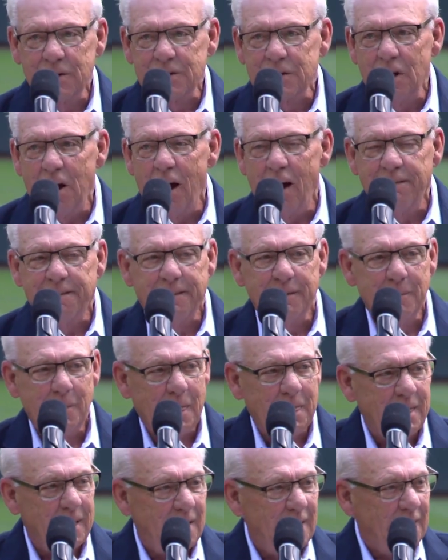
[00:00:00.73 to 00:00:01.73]
First off,
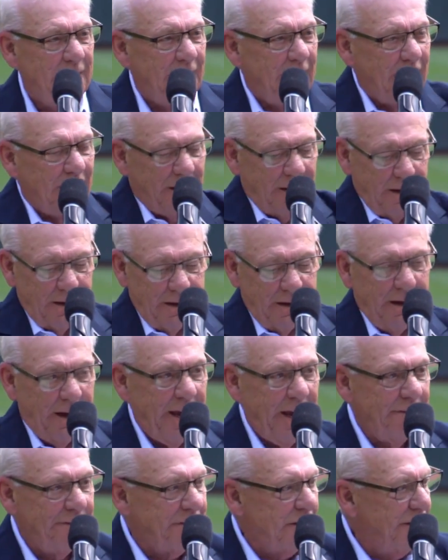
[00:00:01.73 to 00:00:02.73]

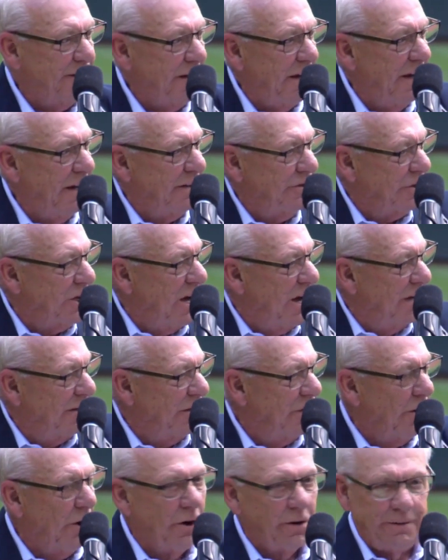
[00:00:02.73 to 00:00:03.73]
I have to thank
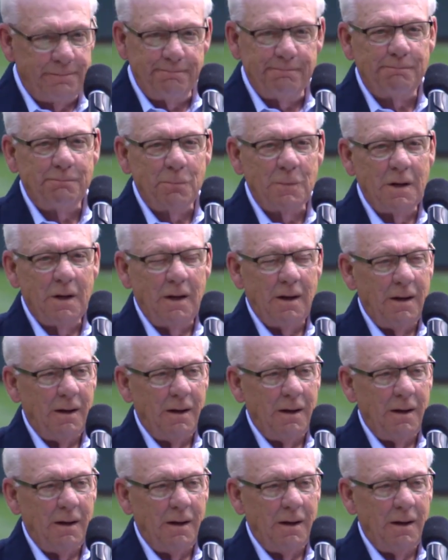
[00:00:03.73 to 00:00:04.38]
John Gordon.